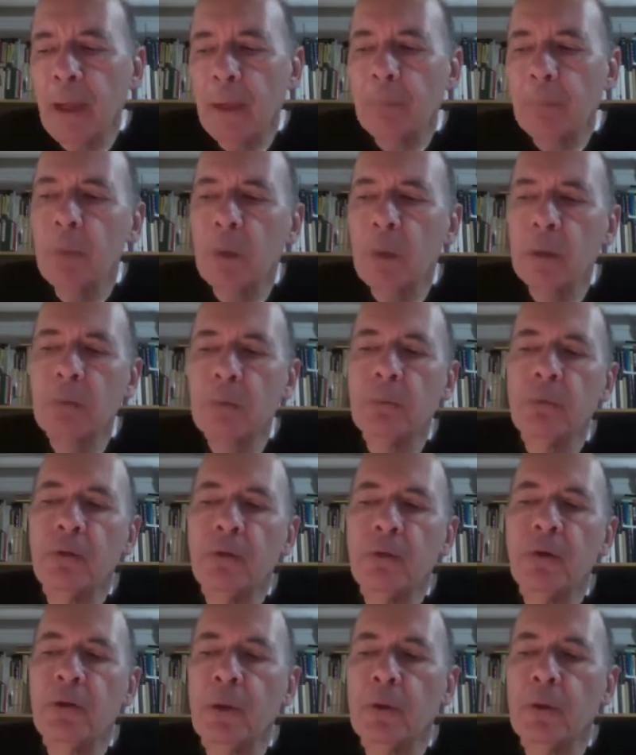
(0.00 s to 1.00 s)
but
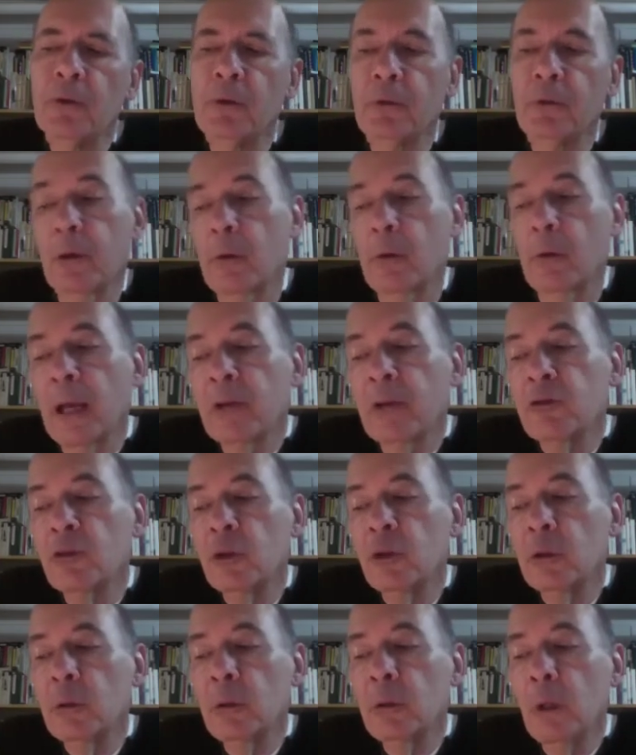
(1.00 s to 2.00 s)
since it's a
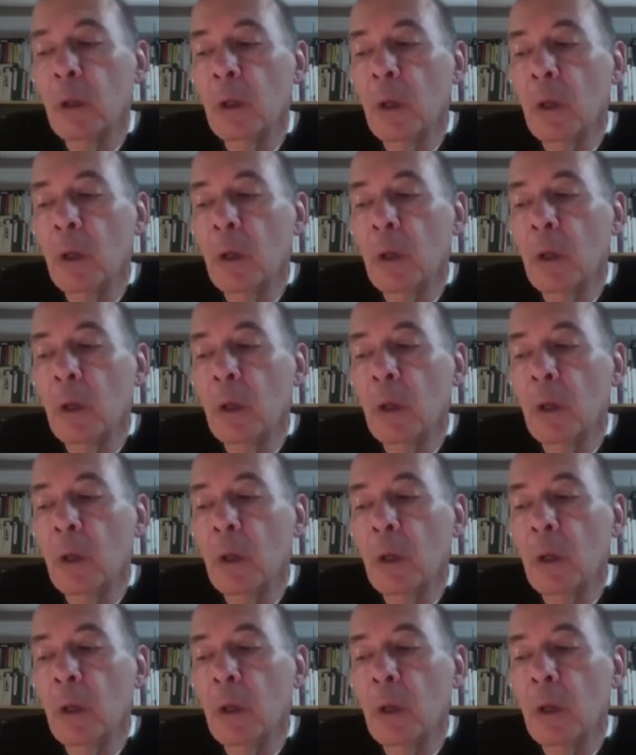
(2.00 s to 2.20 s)
collection,